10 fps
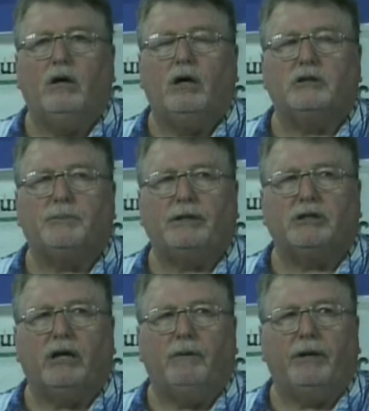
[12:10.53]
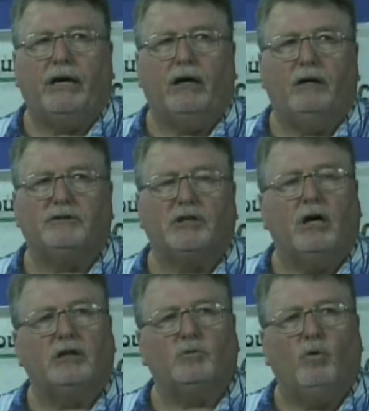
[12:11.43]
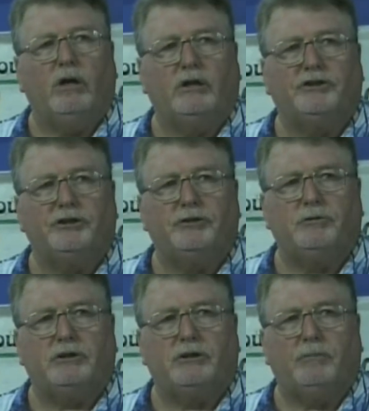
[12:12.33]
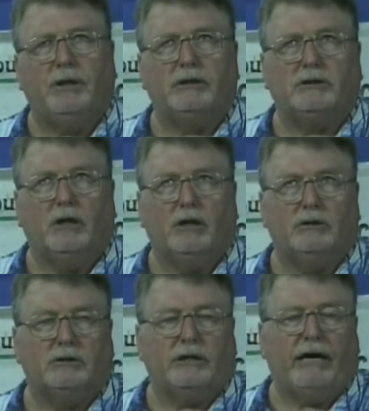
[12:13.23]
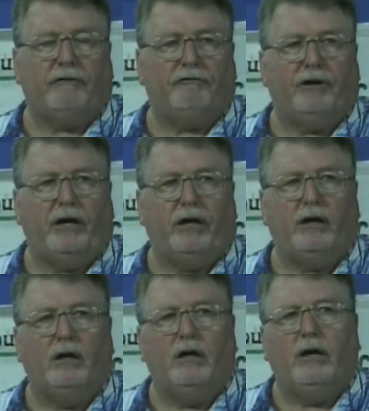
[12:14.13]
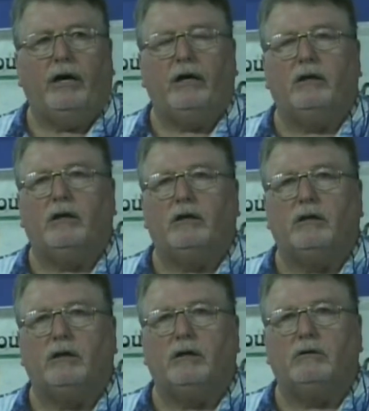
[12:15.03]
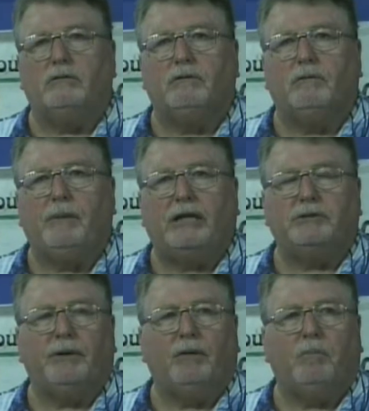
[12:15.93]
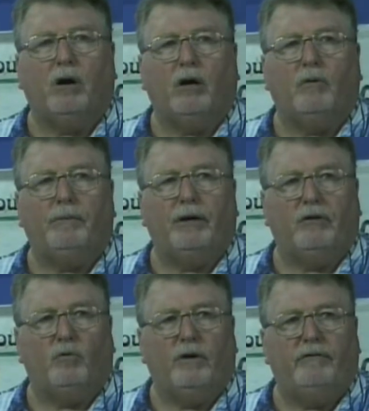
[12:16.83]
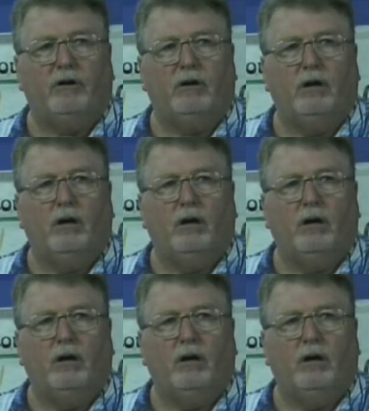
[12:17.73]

especially coming out of Saugus 1 and 2, which are by Saugus Cafe and on Magic Mountain Parkway by the river.